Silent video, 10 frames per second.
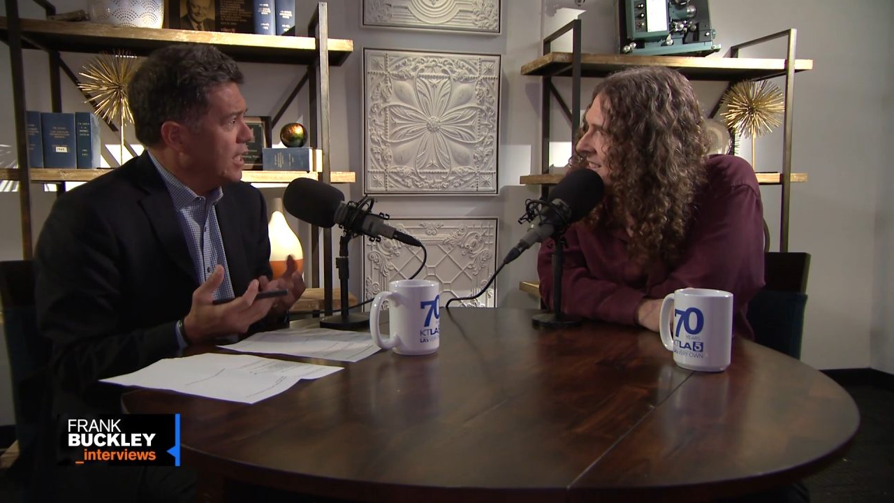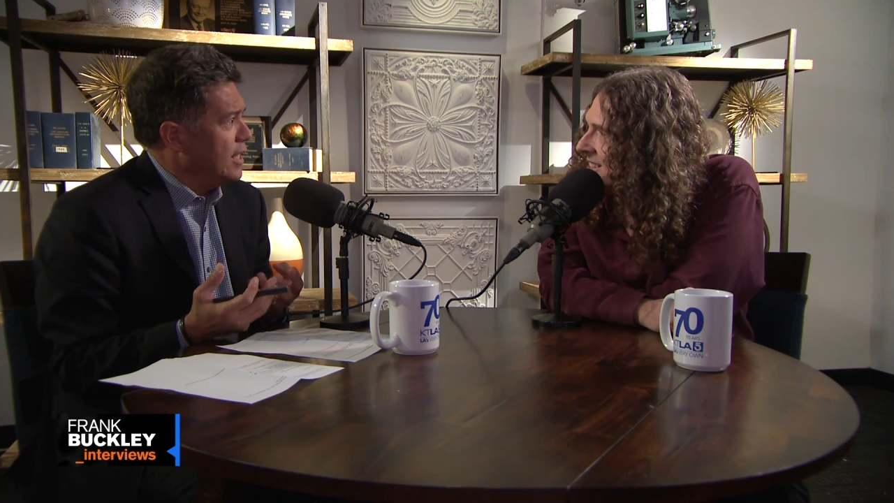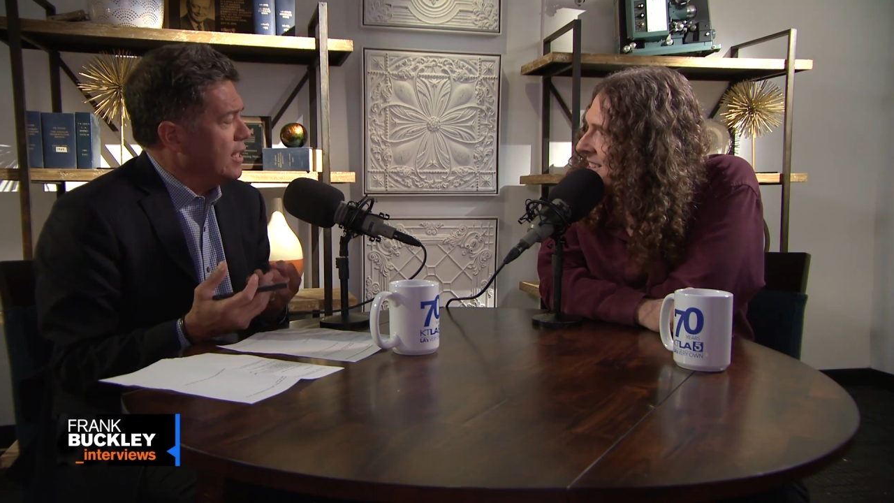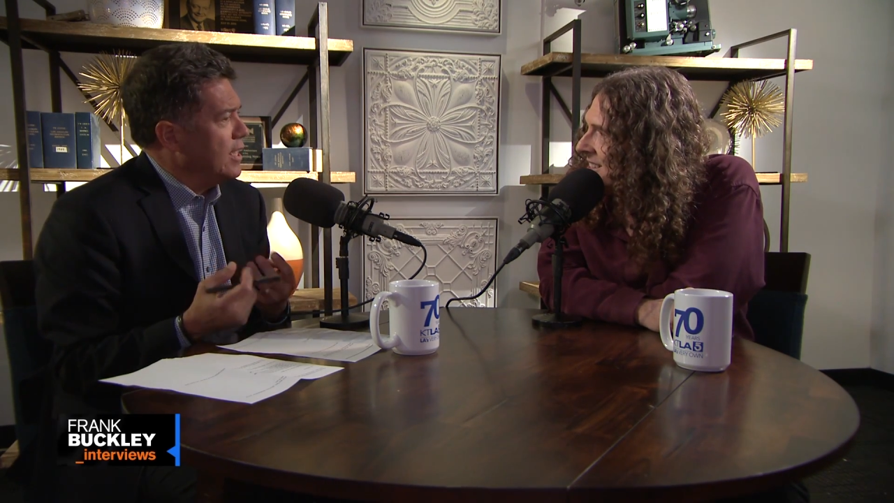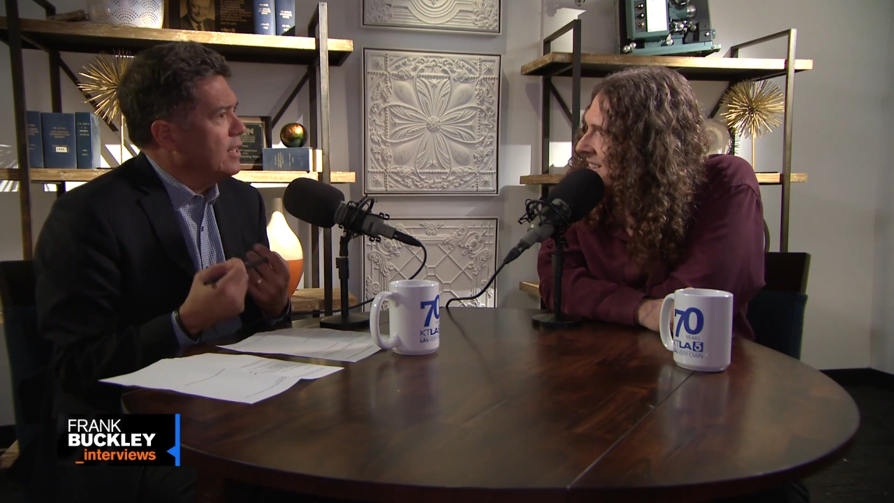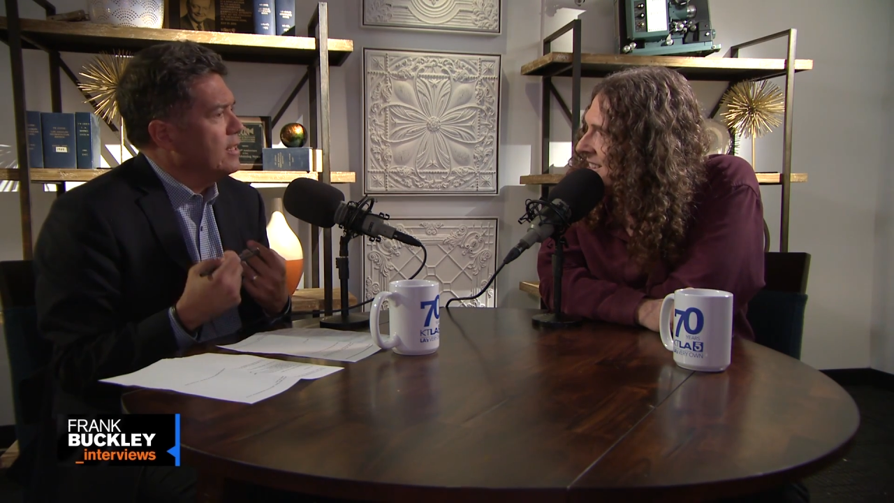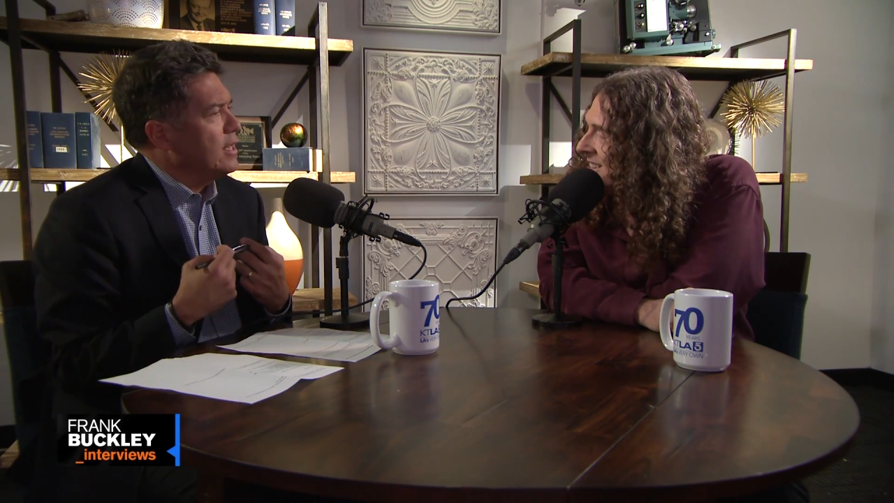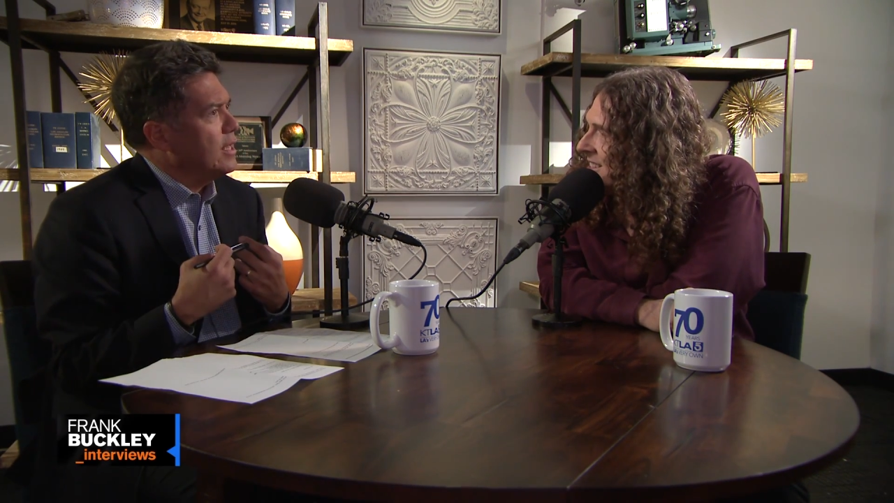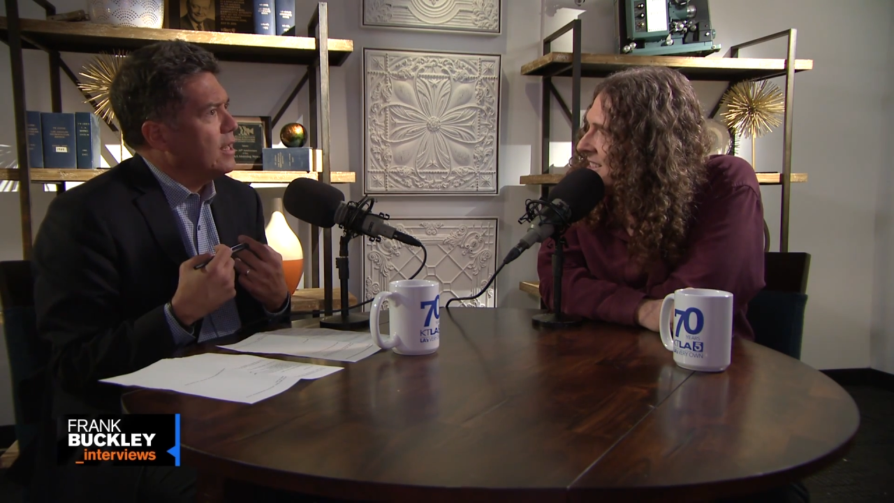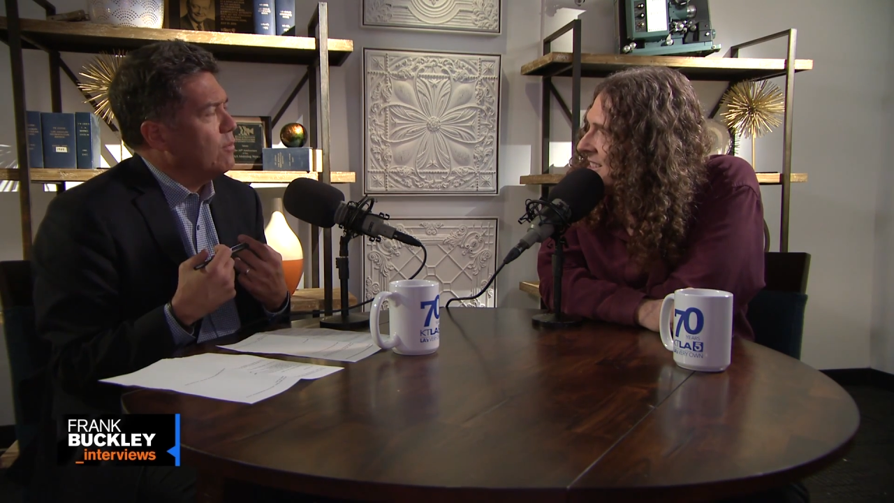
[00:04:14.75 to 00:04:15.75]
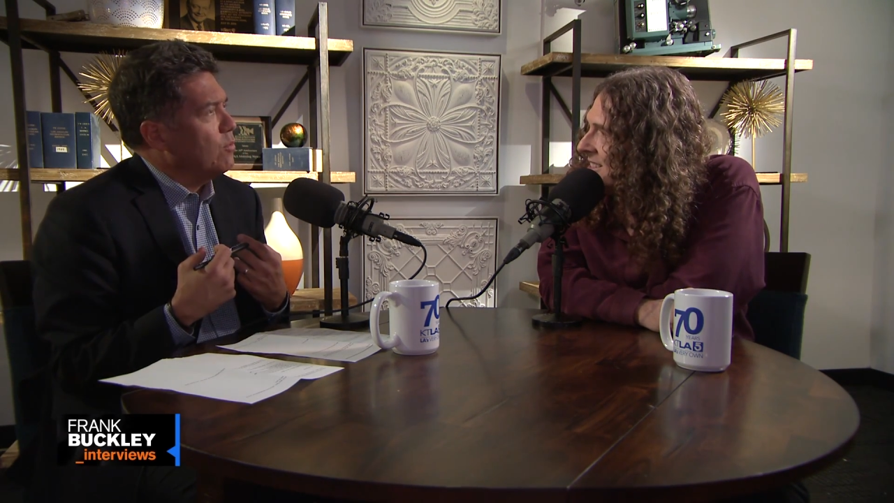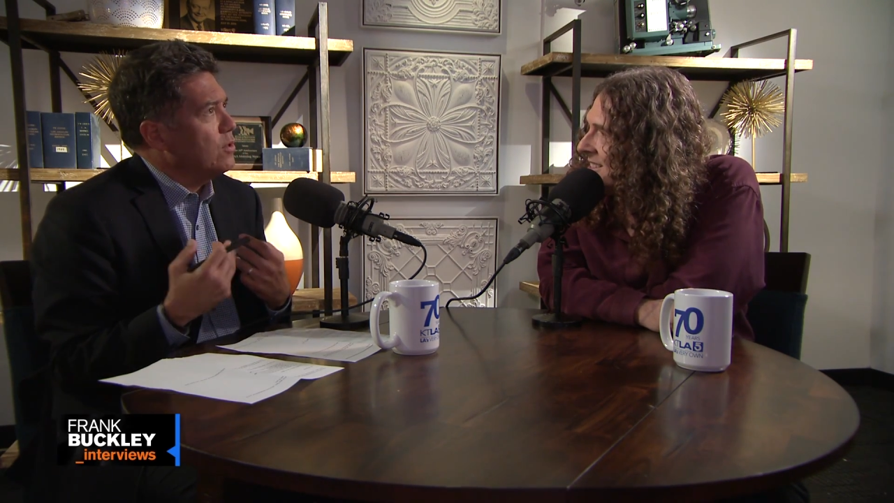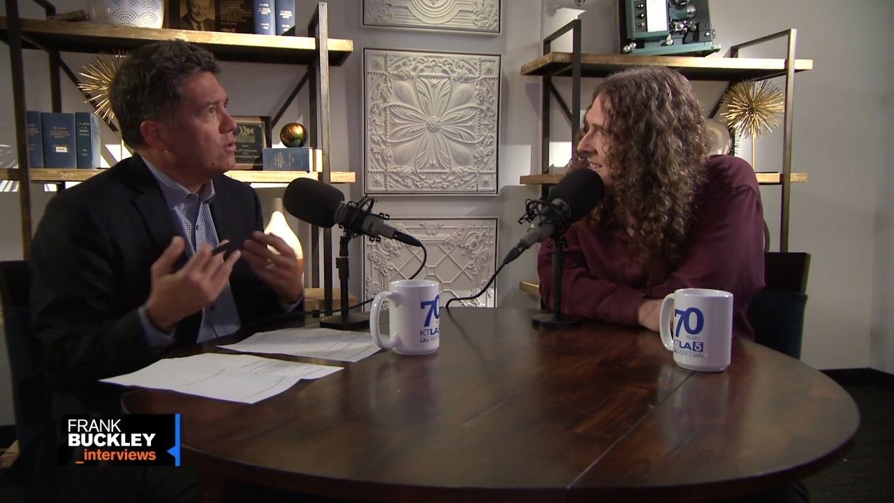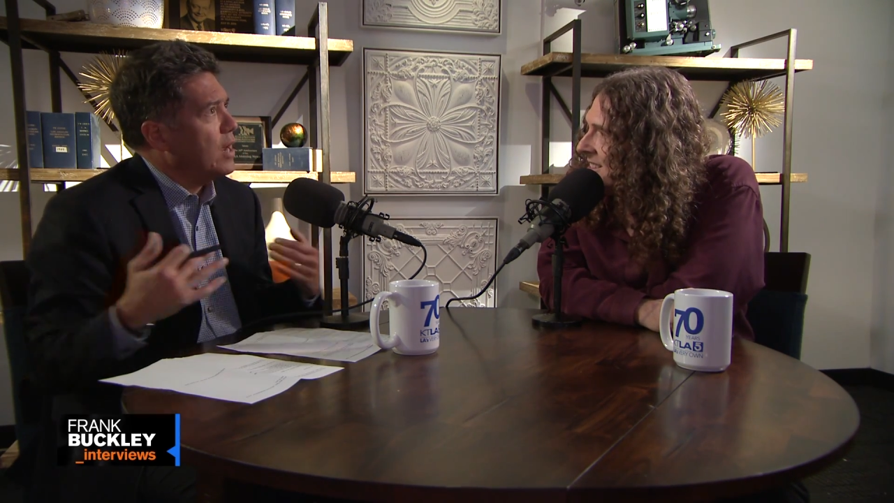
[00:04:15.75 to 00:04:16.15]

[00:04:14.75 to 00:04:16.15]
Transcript: and I wonder,